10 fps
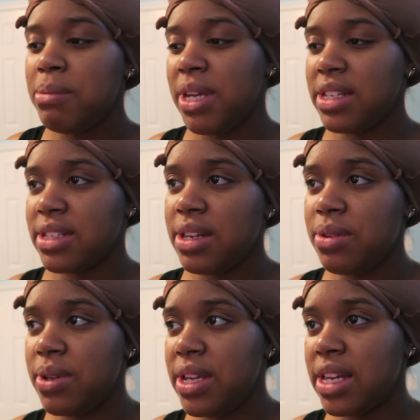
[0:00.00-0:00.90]
because I
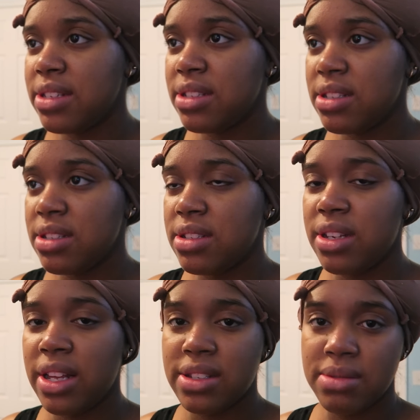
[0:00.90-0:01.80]
know he has
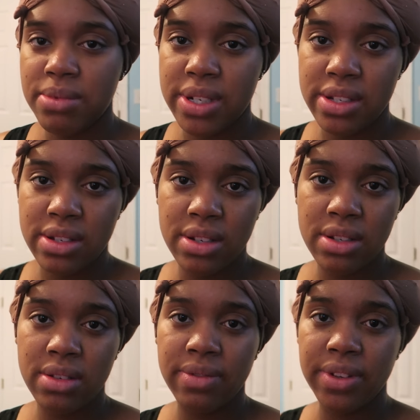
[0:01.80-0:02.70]
to get some rest
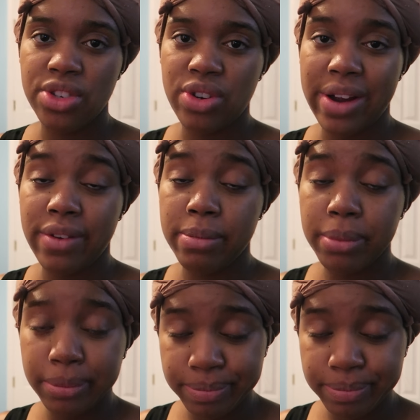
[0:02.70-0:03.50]
for the drive up